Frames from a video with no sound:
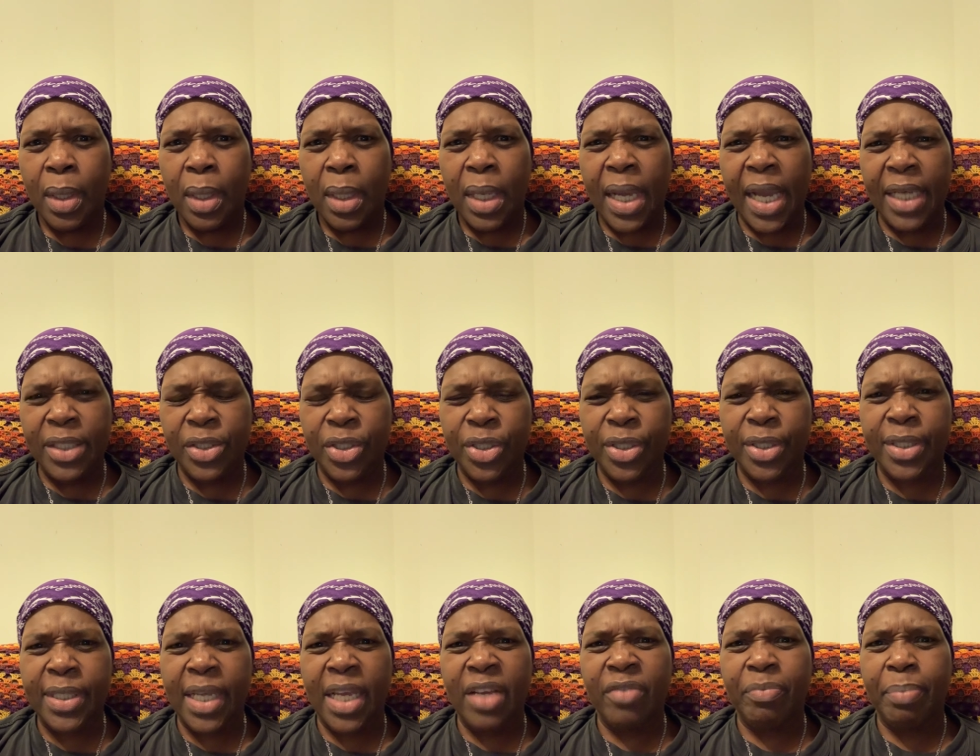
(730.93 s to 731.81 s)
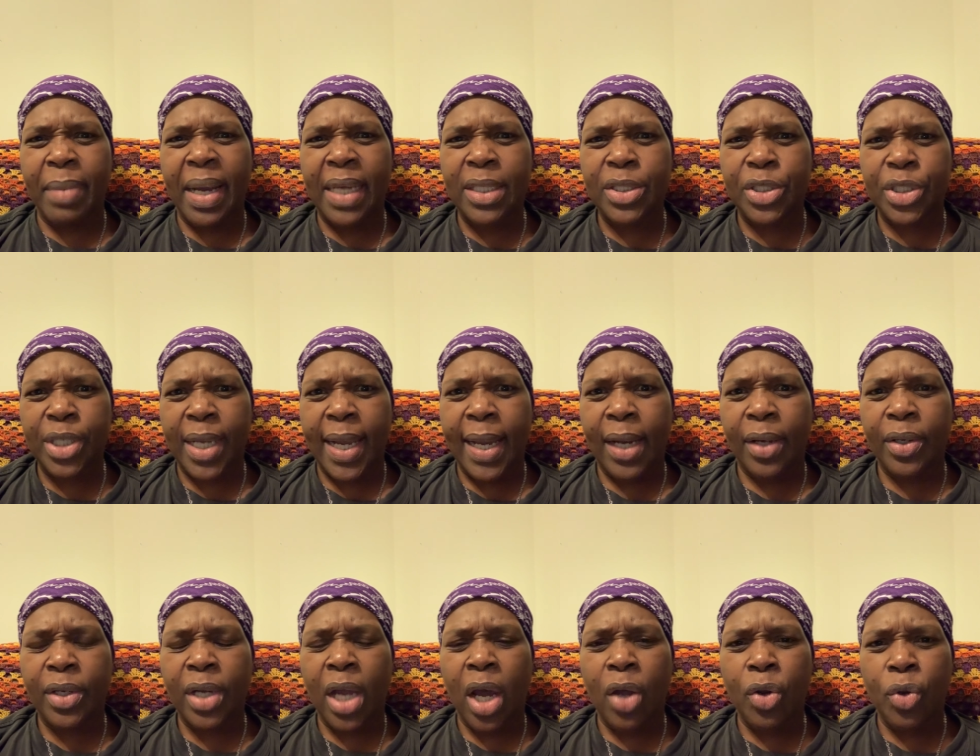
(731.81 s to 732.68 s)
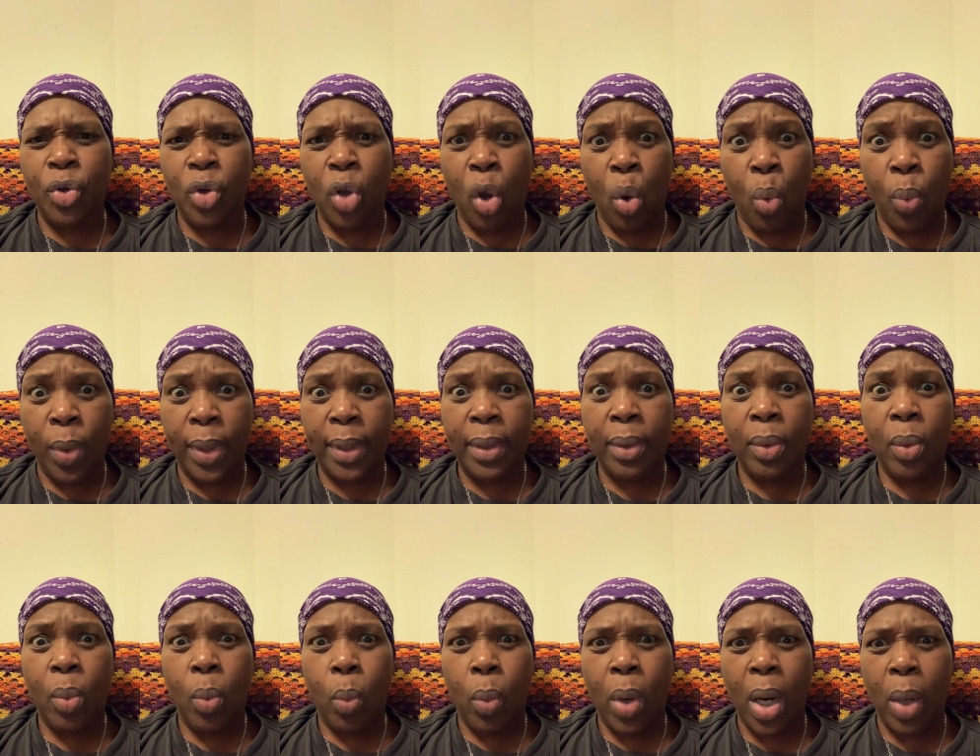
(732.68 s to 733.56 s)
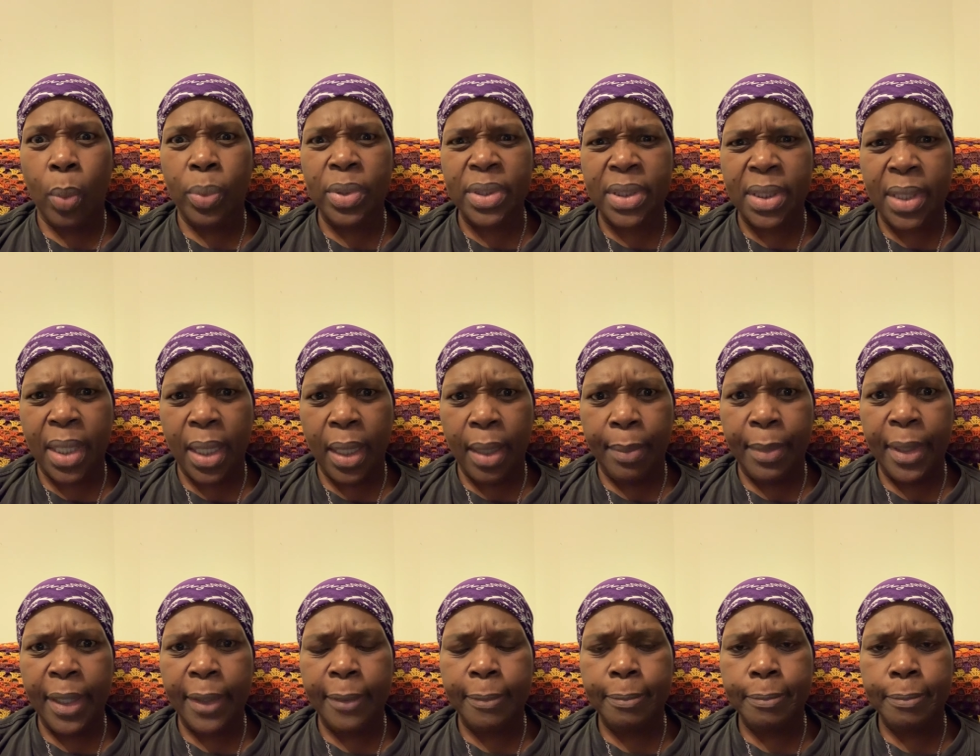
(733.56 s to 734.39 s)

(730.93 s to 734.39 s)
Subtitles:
and to save my child, not knowing what was coming.